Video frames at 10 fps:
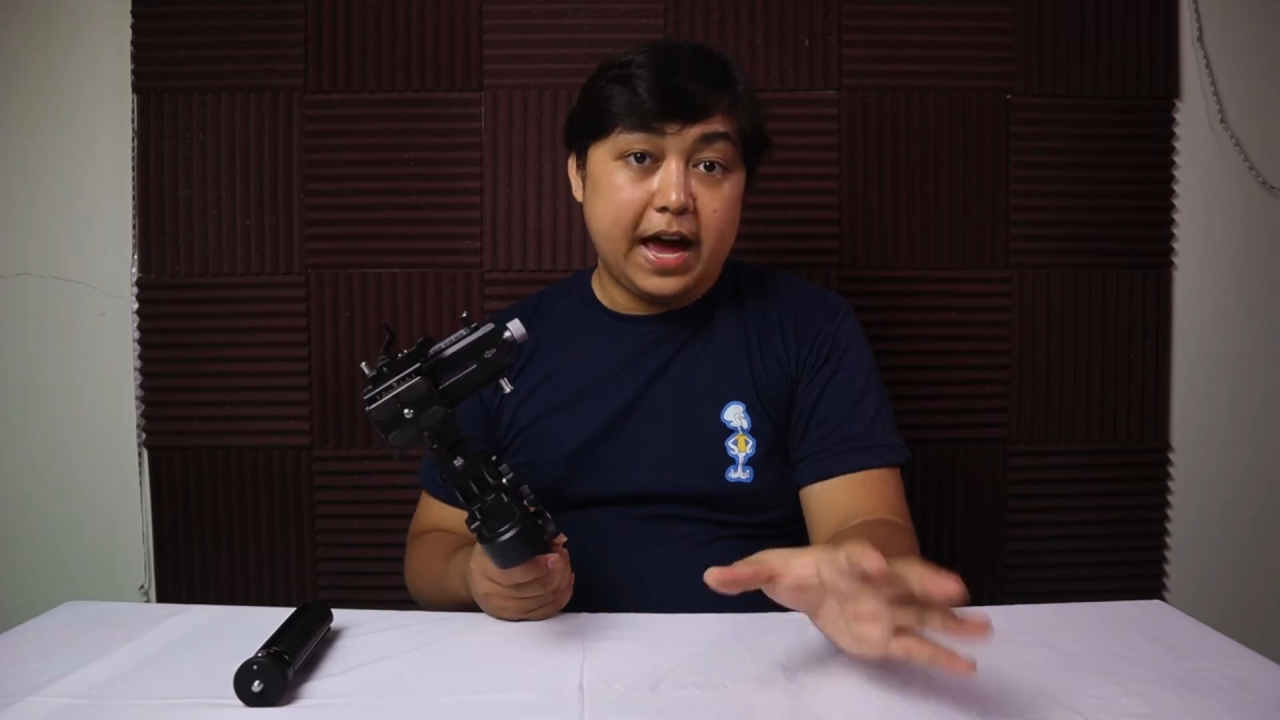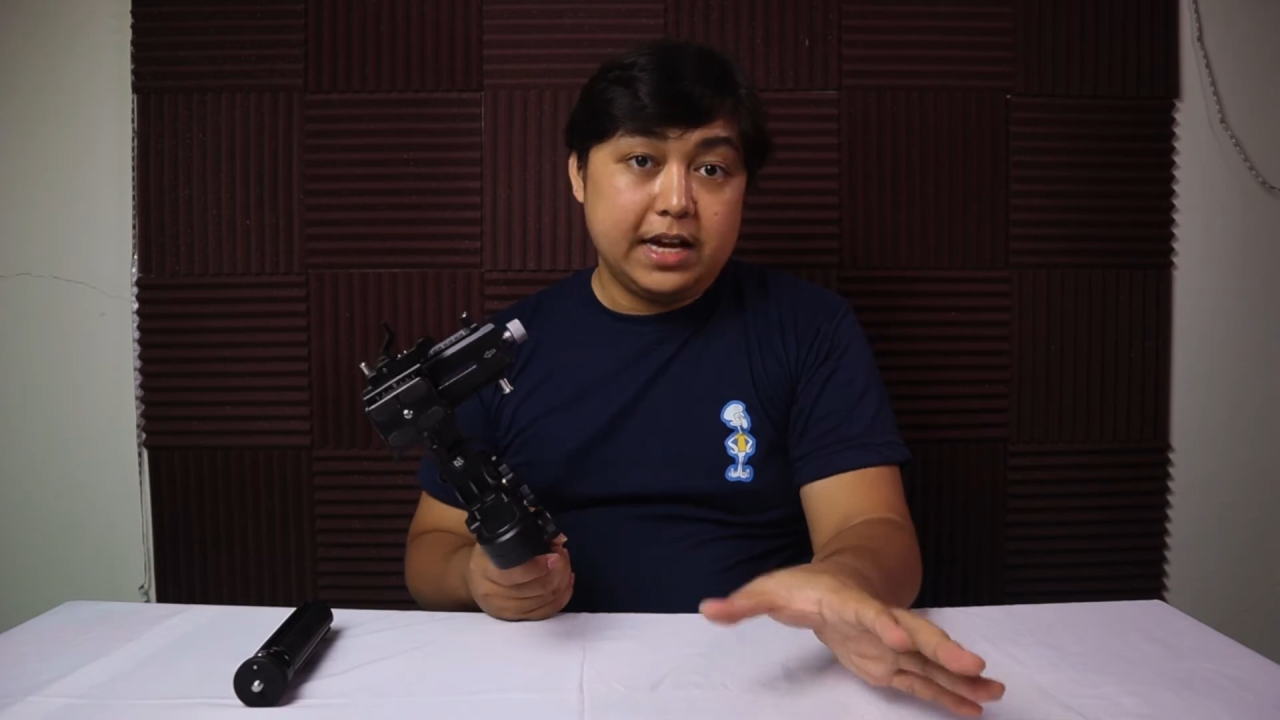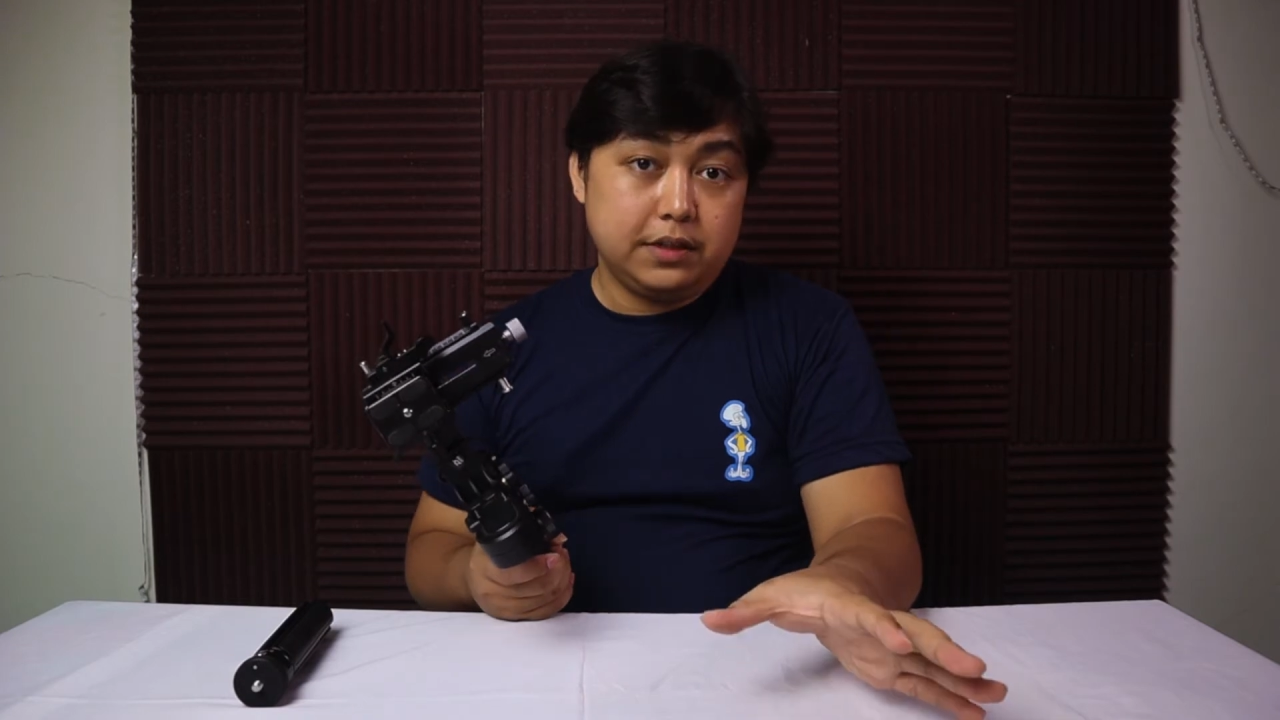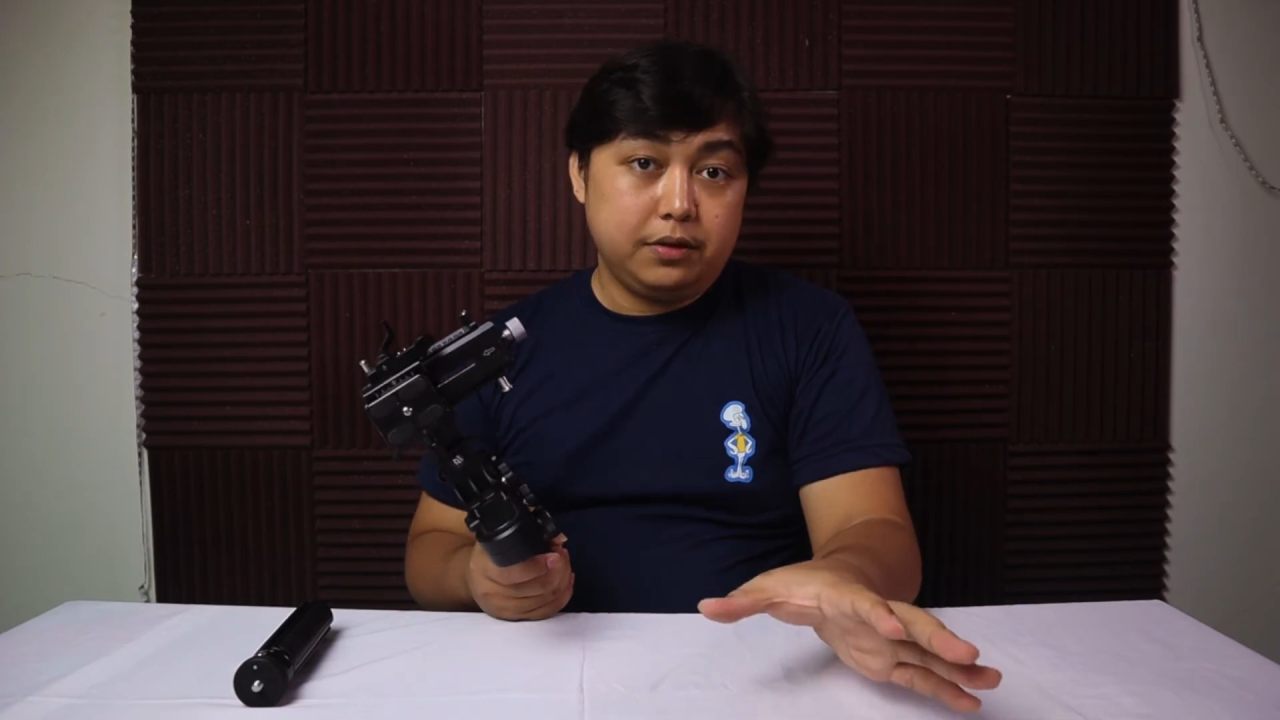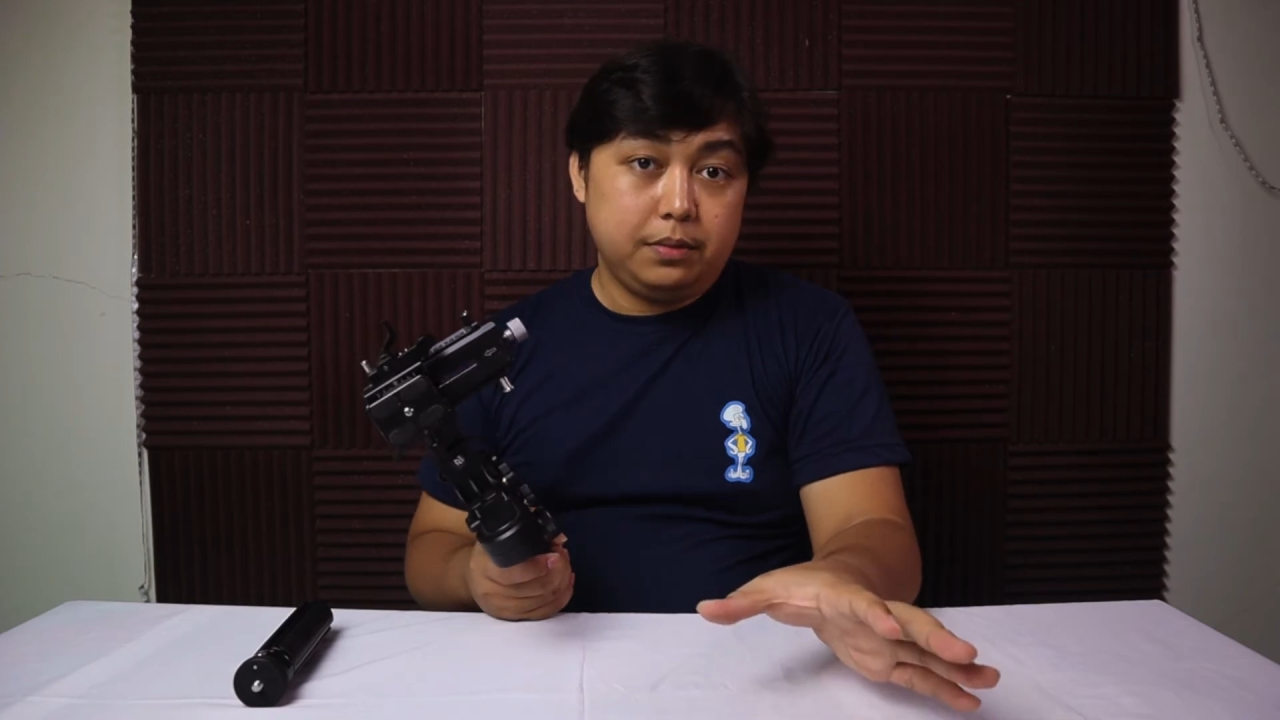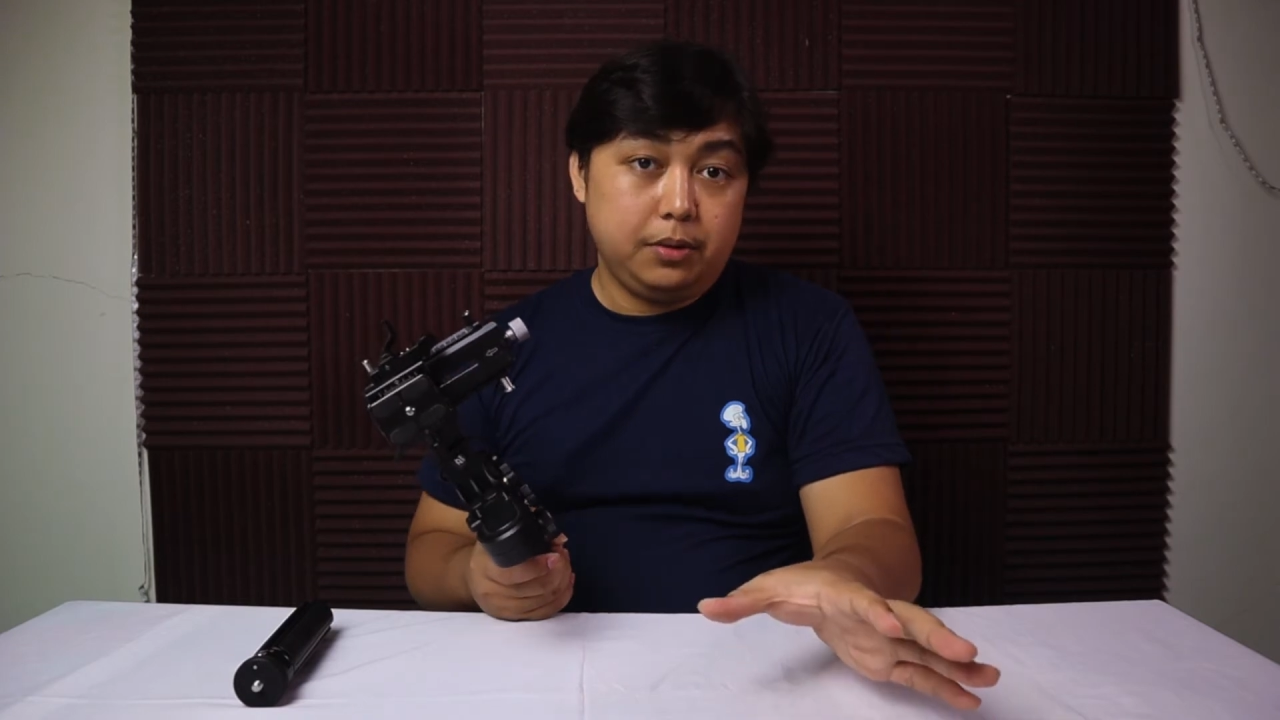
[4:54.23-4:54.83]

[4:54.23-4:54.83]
As for the